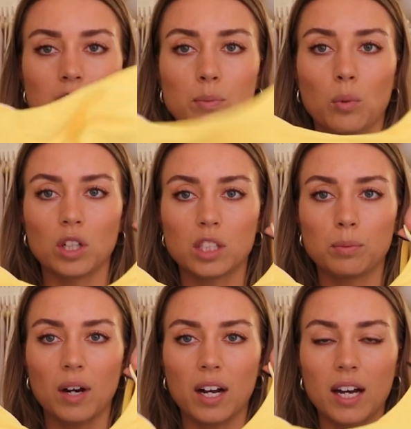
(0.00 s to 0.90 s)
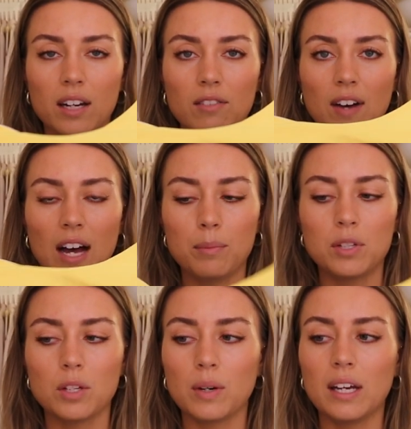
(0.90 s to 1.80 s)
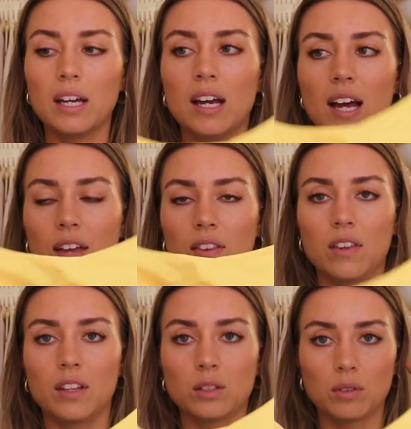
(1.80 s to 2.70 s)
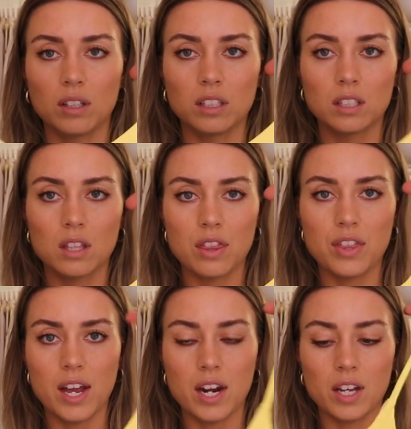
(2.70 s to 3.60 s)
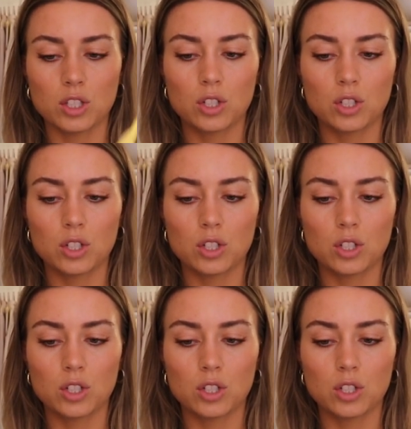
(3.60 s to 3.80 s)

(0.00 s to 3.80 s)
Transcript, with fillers: like sports bra kind of vibe to it. And then these really thin